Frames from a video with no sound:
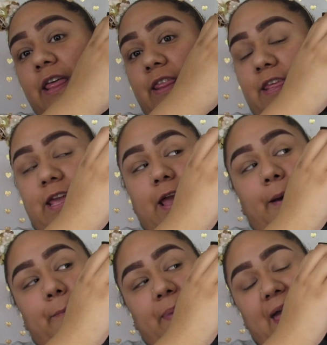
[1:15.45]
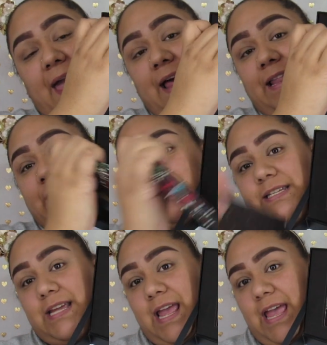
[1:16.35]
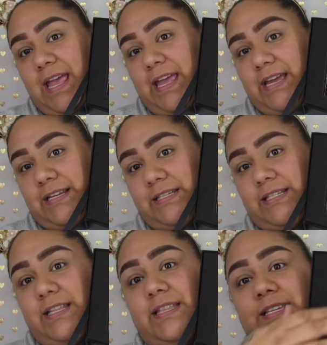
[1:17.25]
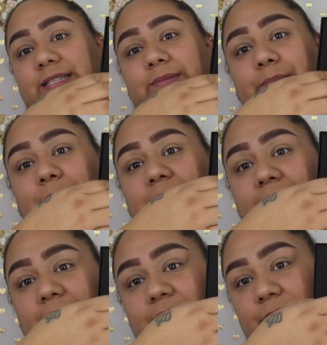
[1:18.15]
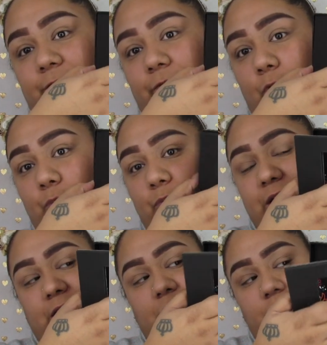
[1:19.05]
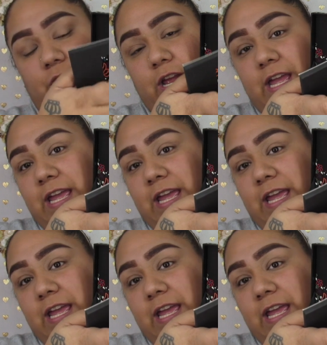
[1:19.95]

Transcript: the palette and this black foam right here